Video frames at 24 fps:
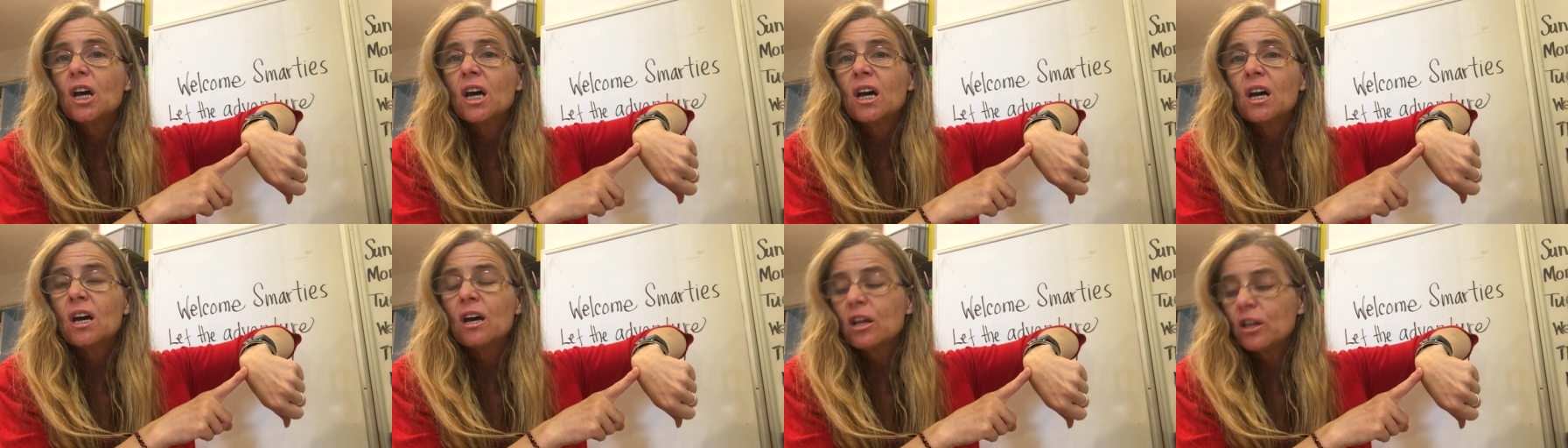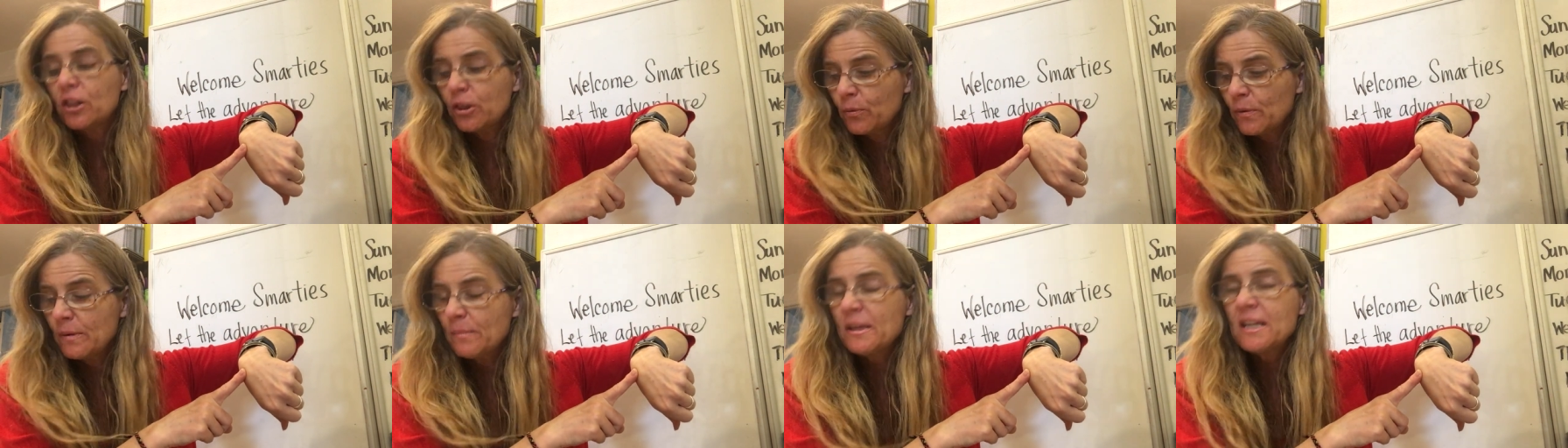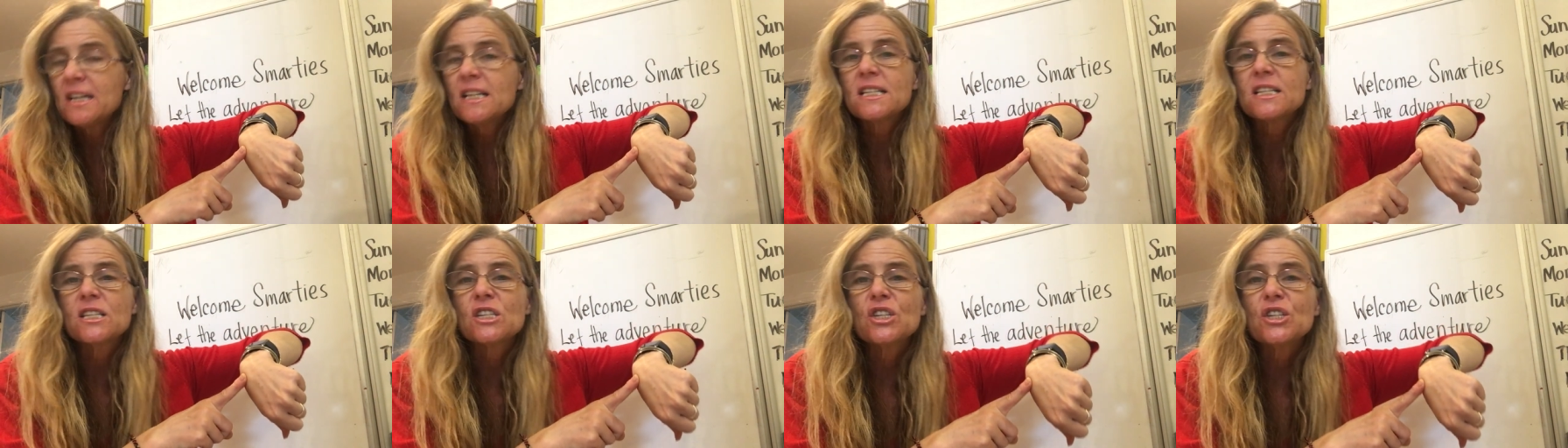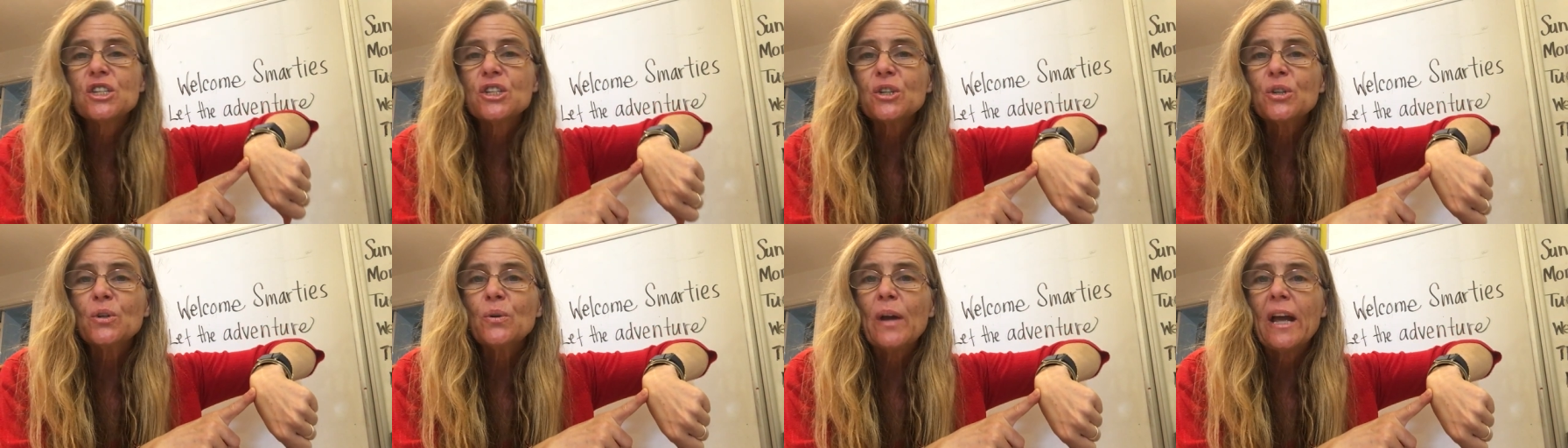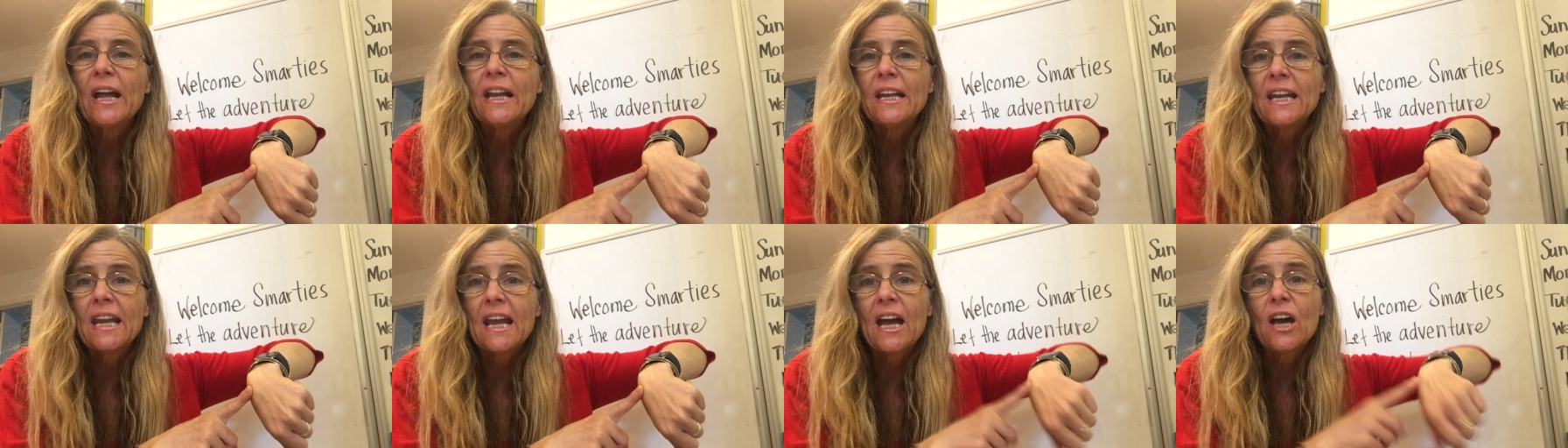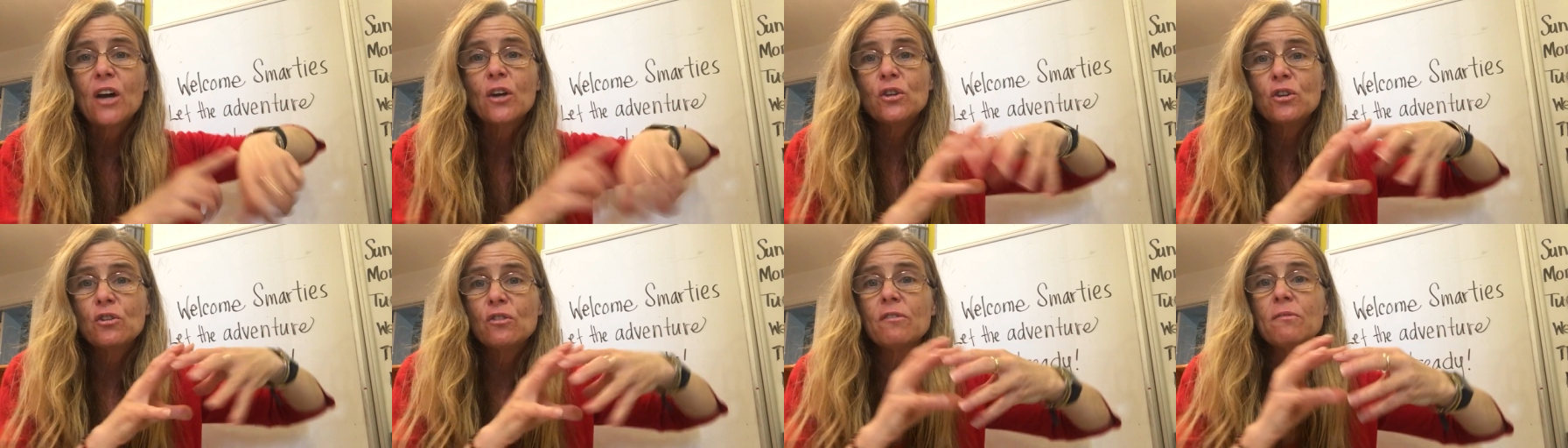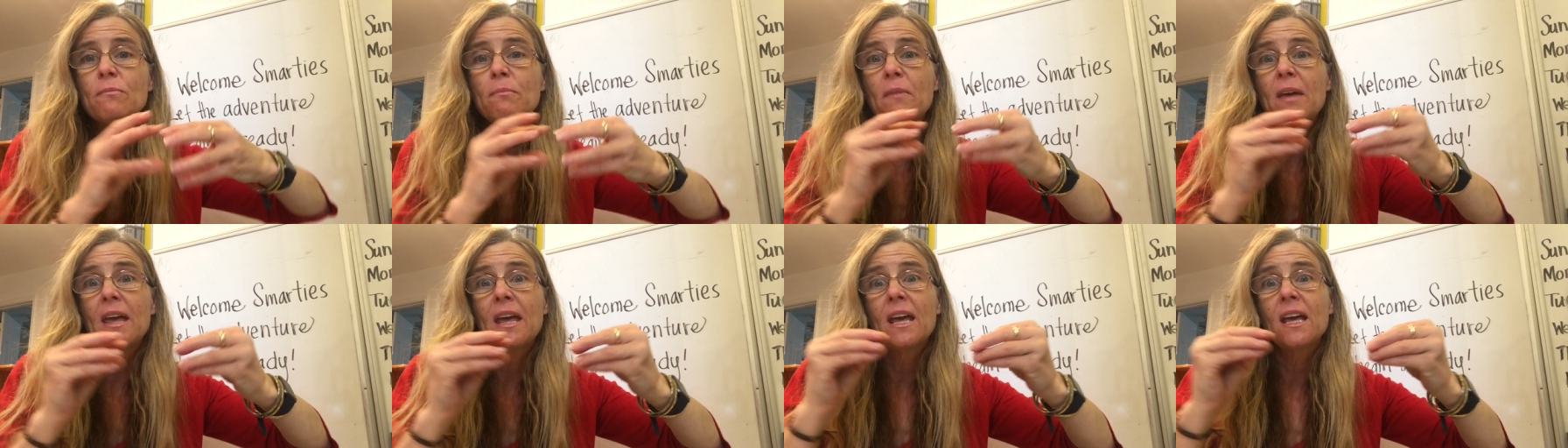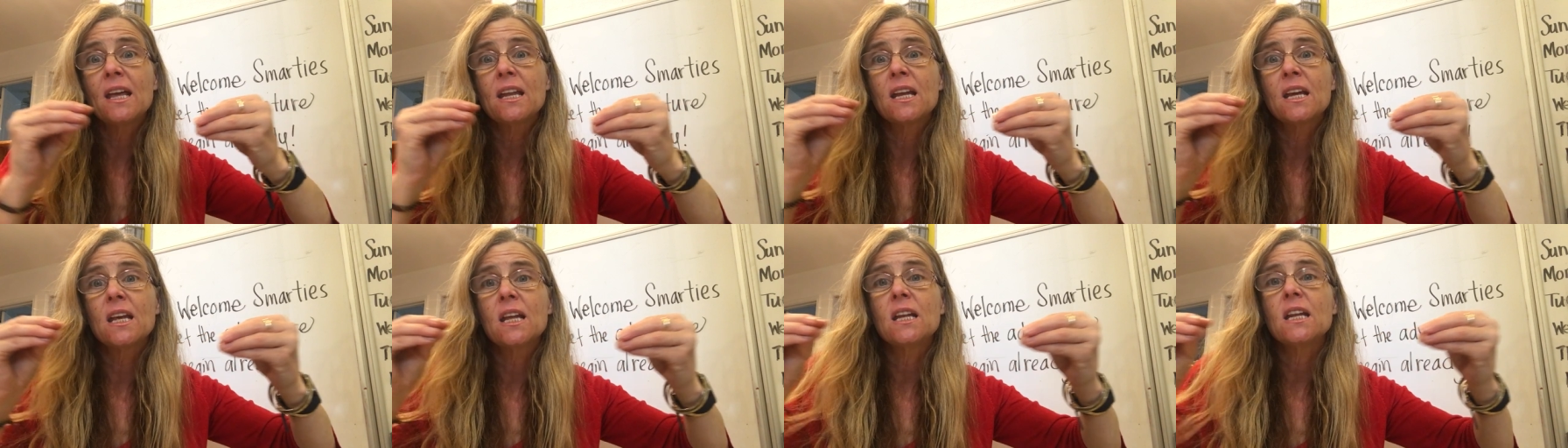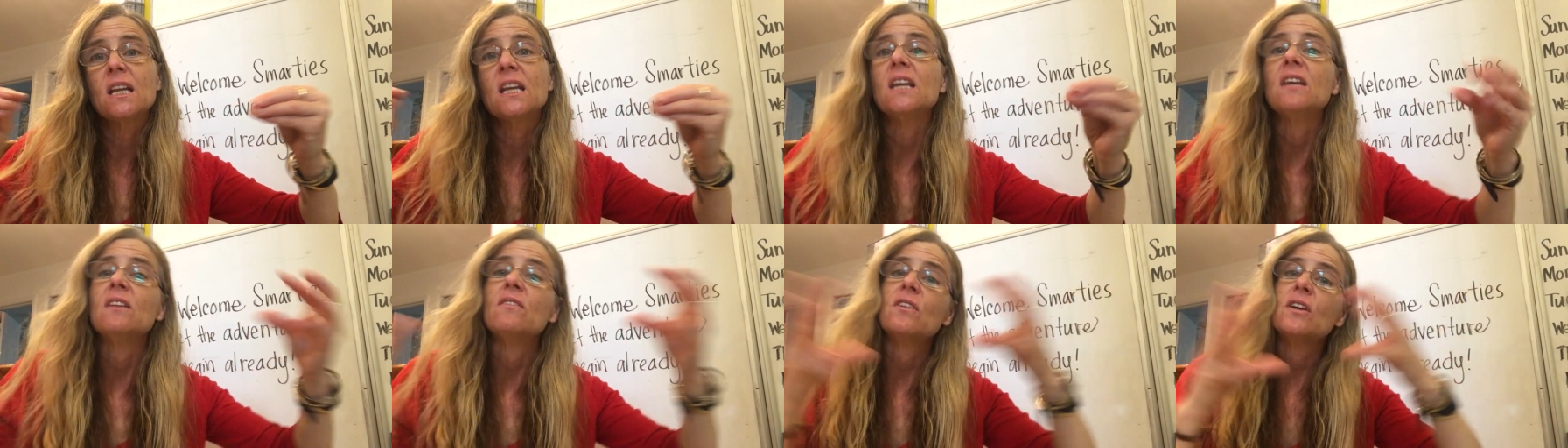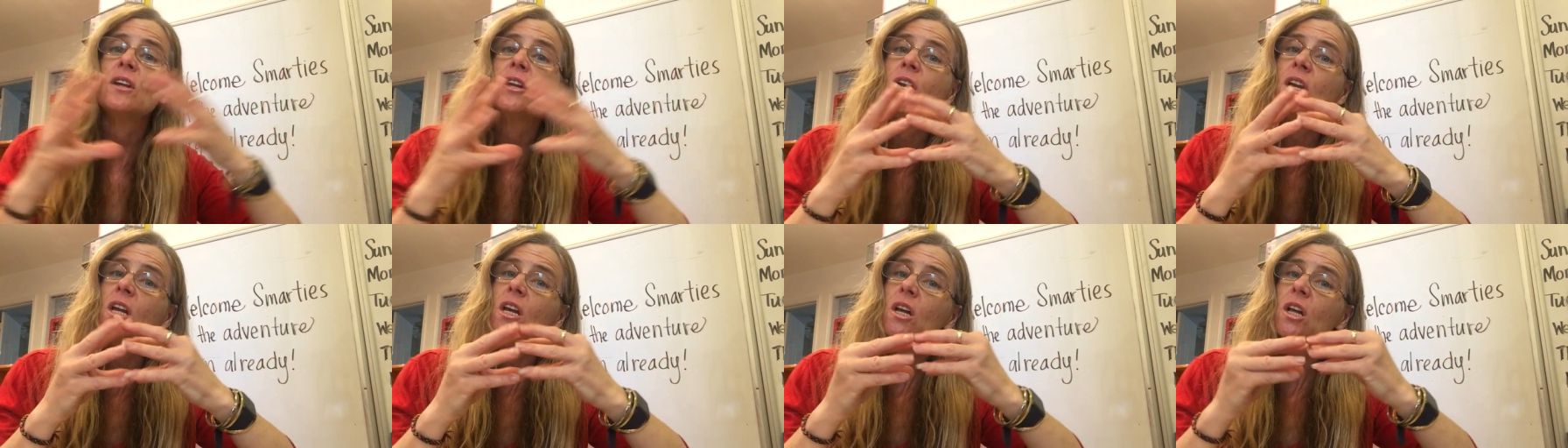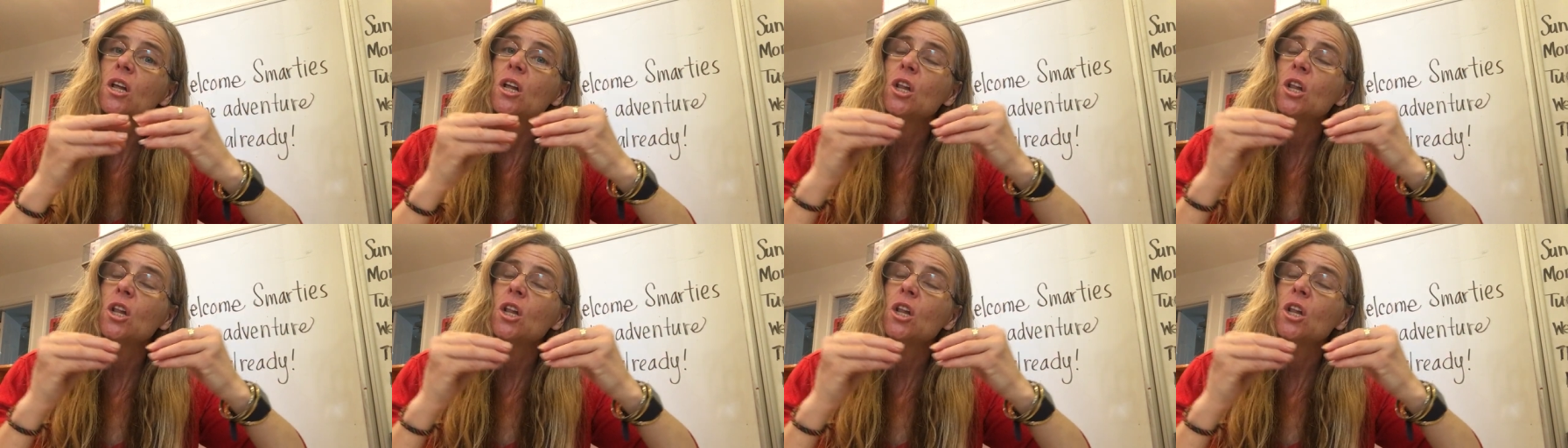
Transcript: uh, three minutes to do, and now you've made it even